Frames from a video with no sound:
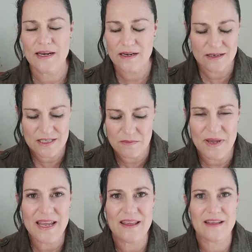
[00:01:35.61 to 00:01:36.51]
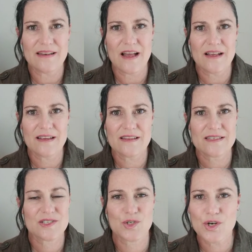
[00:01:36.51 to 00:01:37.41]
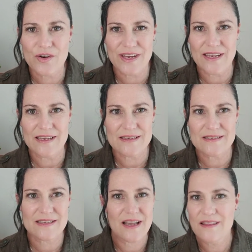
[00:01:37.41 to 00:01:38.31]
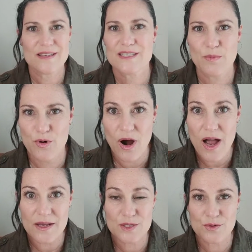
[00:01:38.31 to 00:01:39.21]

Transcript: And to me, the story is the surprise.